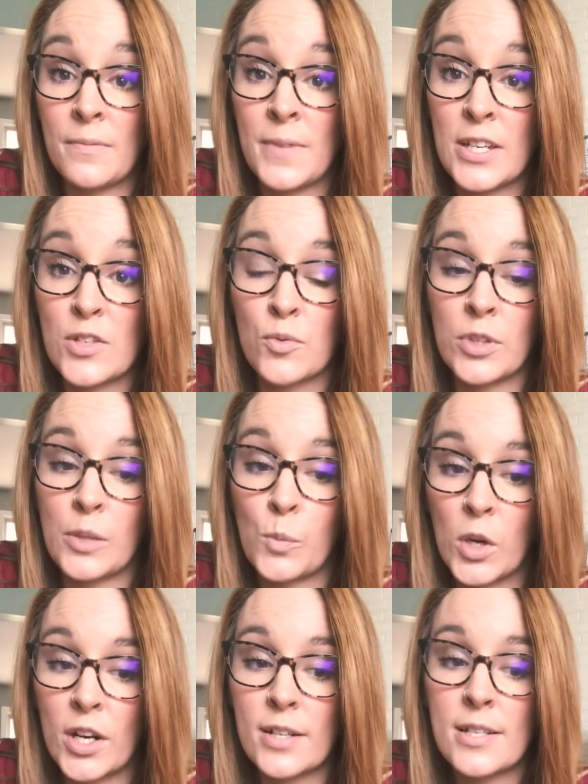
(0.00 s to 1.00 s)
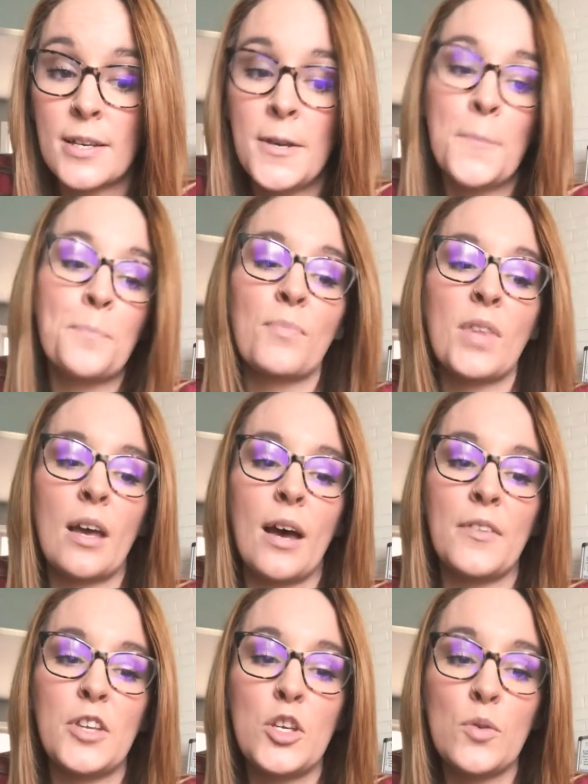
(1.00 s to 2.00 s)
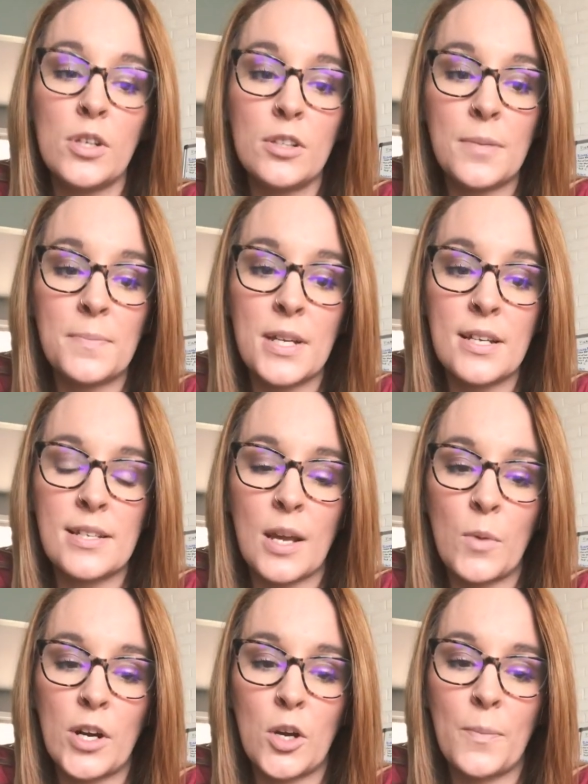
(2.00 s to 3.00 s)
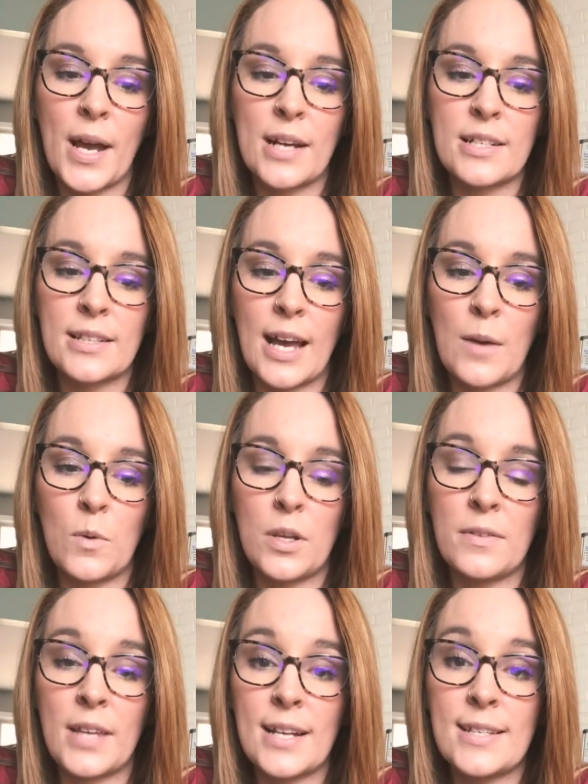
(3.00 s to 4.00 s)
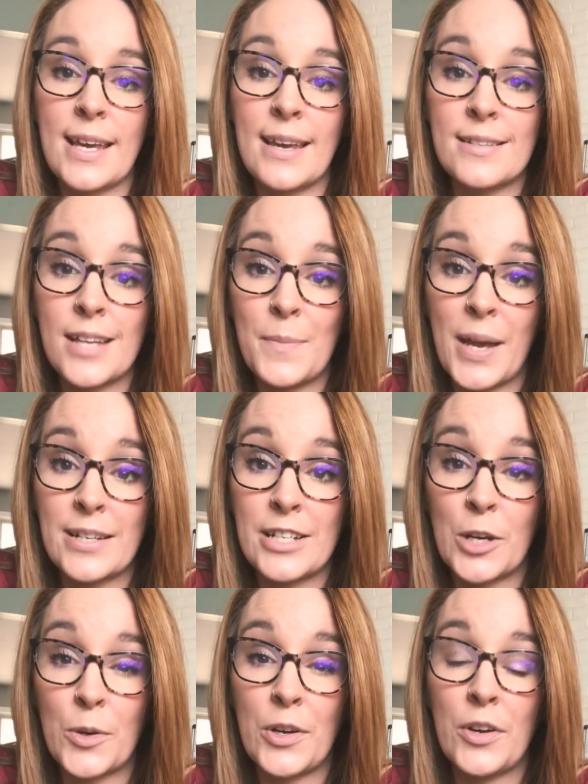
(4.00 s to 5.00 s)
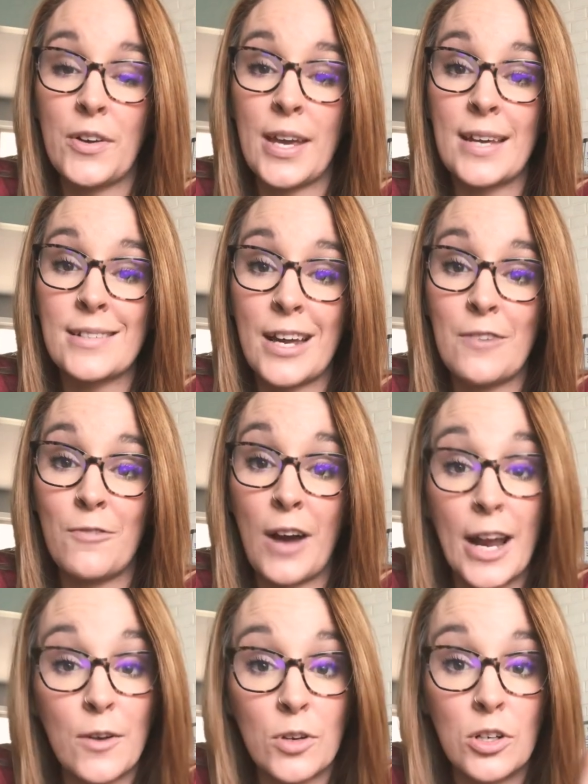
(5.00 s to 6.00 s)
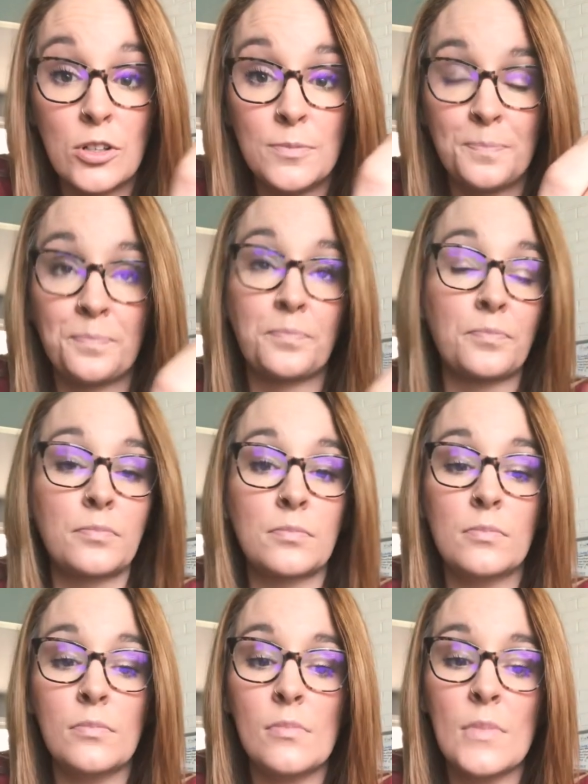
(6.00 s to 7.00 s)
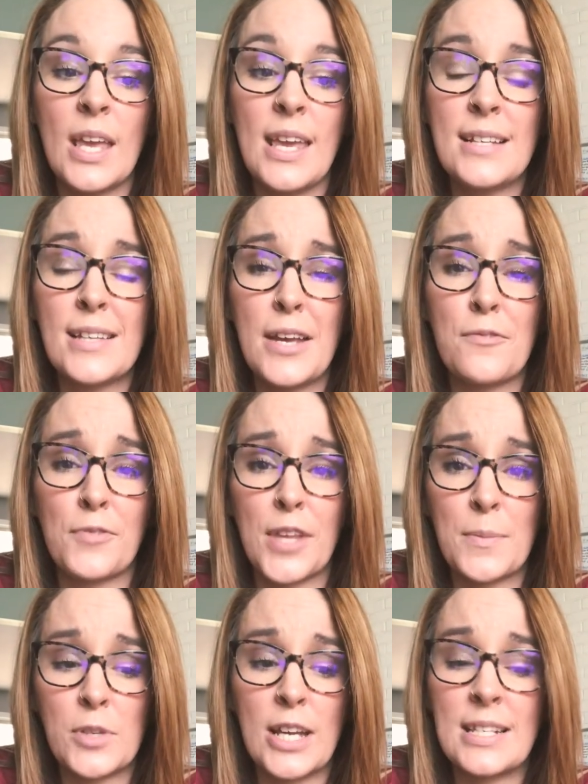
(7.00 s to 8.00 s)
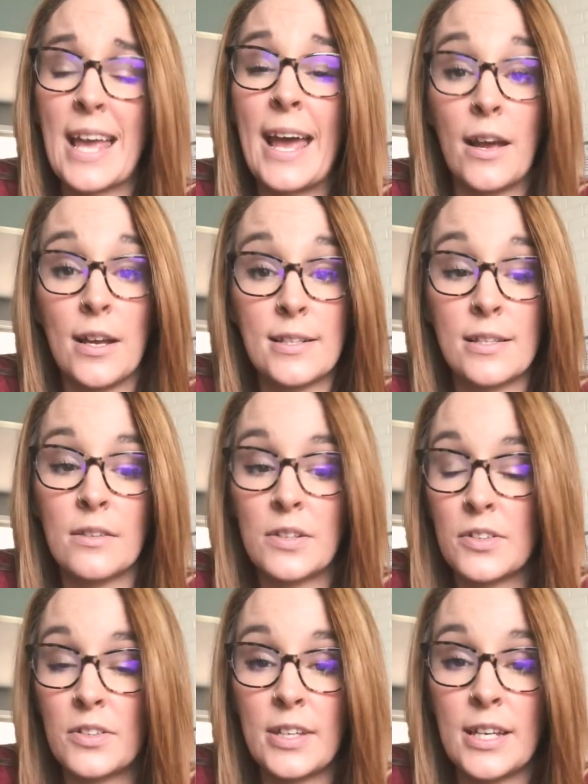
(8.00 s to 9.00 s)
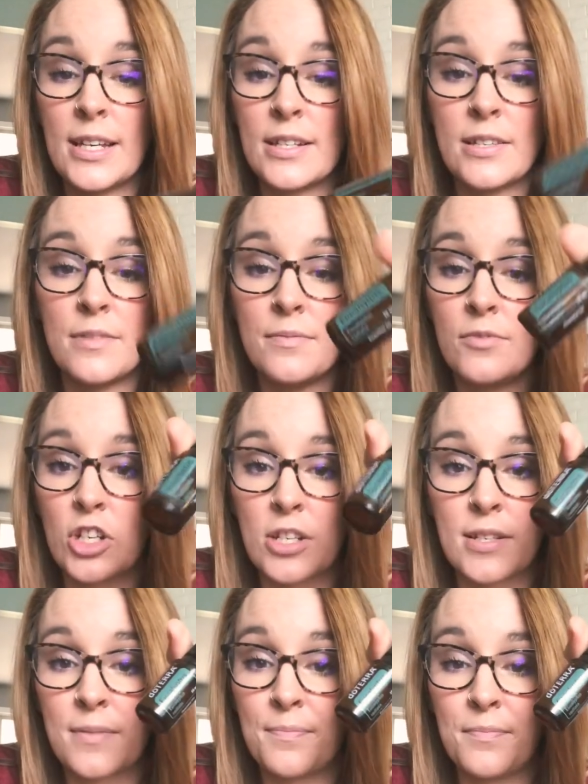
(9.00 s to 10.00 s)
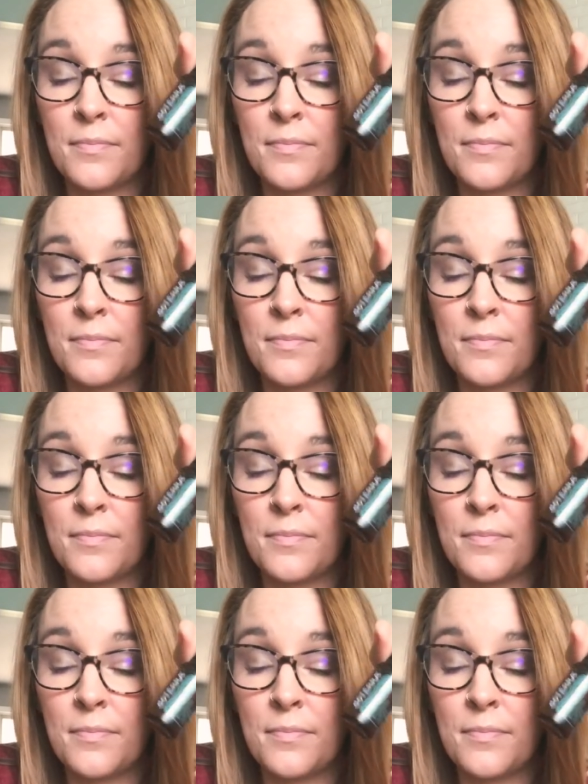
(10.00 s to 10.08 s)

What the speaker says: of these really worked. The eucalyptus, I want to go back to that one. That's antibacterial, antiviral, anti-inflammatory. It's just